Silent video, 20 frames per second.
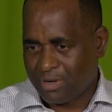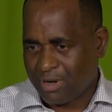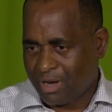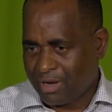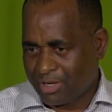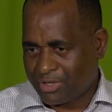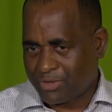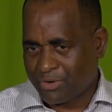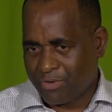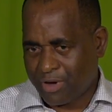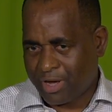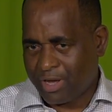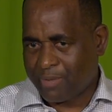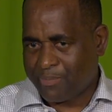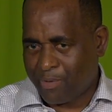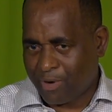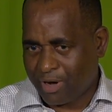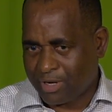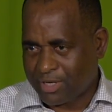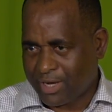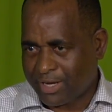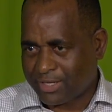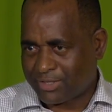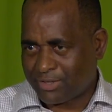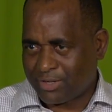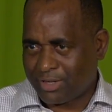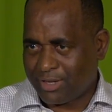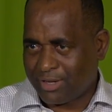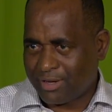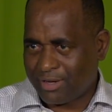And they should really apologize
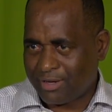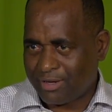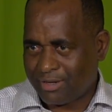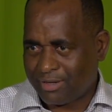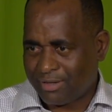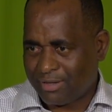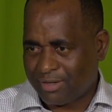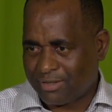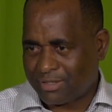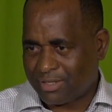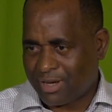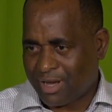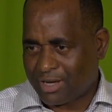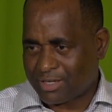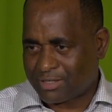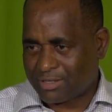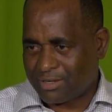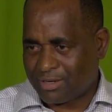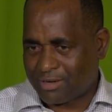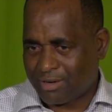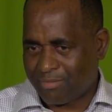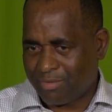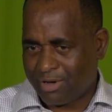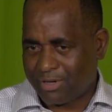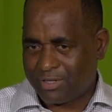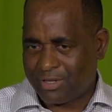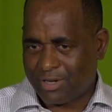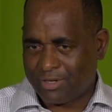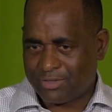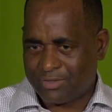to the international
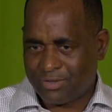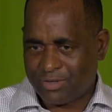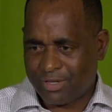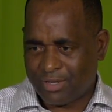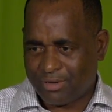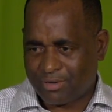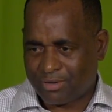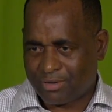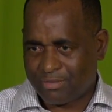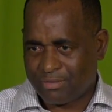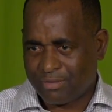community and to the